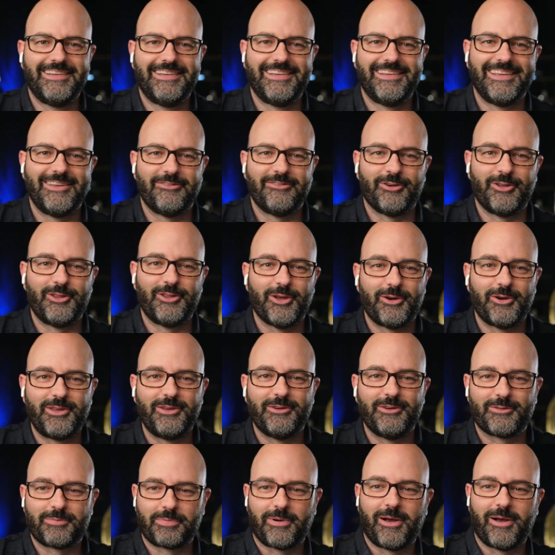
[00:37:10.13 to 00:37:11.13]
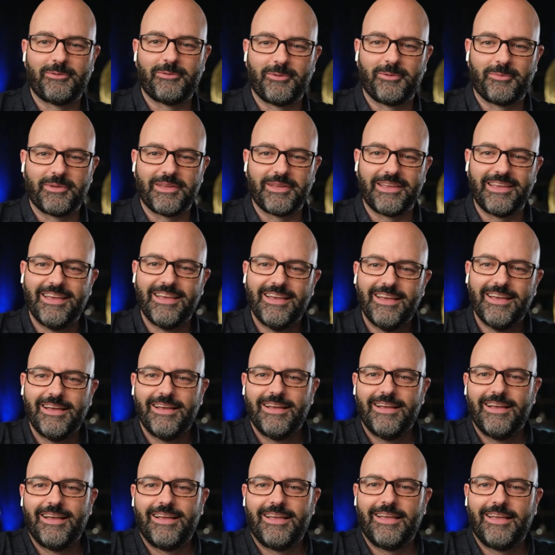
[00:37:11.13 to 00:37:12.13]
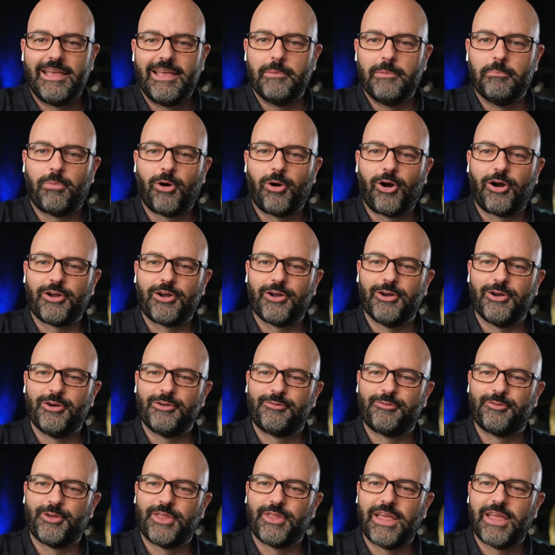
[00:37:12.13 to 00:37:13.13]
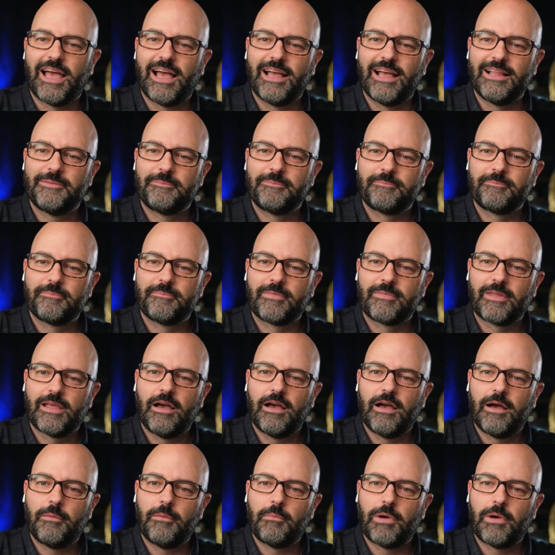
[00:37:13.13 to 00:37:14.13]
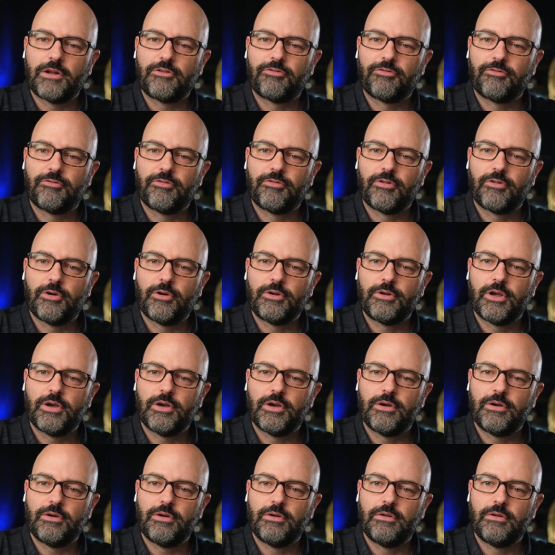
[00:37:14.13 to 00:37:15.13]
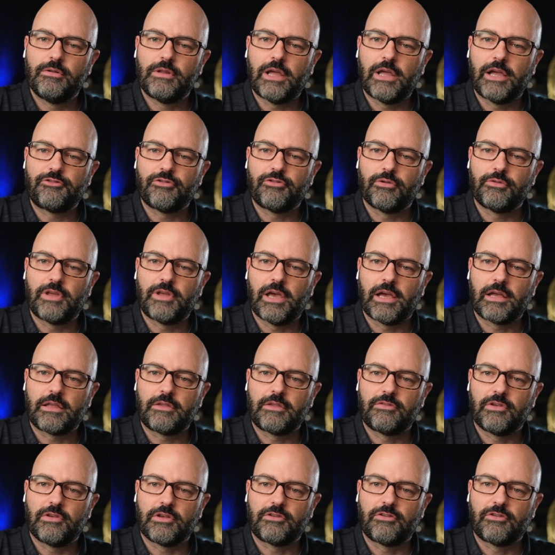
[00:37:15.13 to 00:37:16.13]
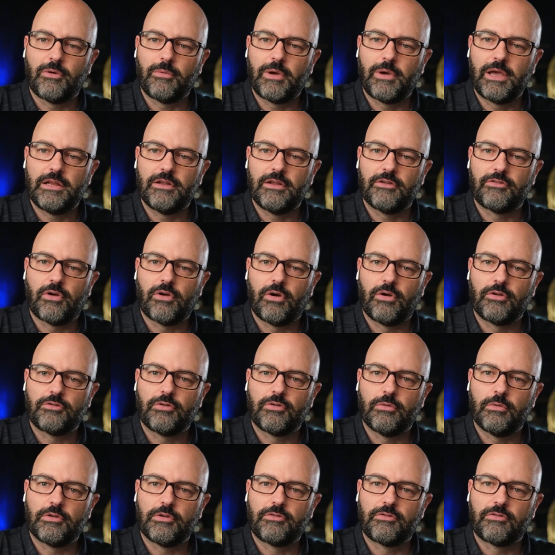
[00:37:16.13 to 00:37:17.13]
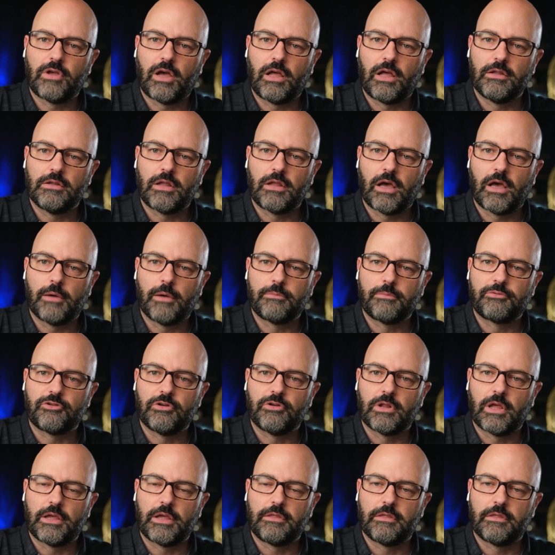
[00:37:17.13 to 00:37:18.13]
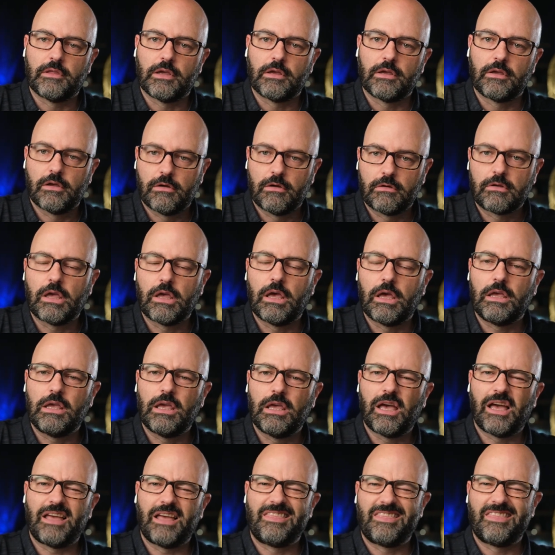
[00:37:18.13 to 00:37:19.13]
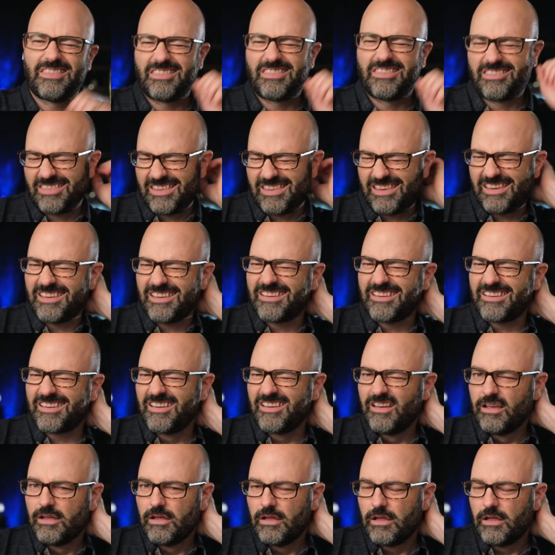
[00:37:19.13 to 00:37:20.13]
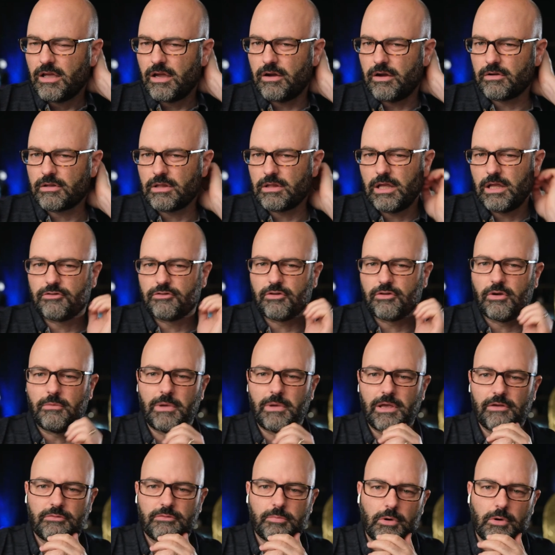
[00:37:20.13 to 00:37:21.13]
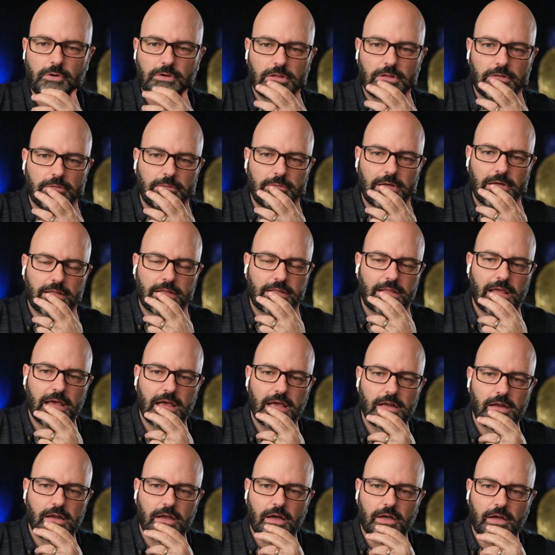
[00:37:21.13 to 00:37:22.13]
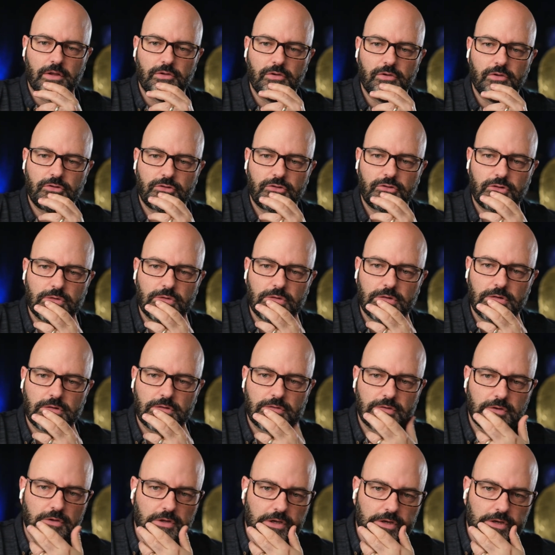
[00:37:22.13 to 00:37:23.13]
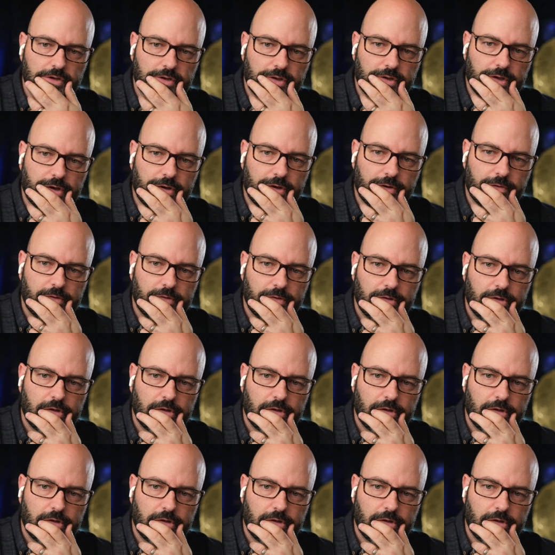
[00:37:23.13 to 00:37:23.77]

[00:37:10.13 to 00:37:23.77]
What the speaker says: even though he was probably embargoed for that. Manfrotto Nitrotech 608 is also a solid option, I think. Okay, yeah, I think Eric Naso may have spoken about that on New Shooter, so there you go.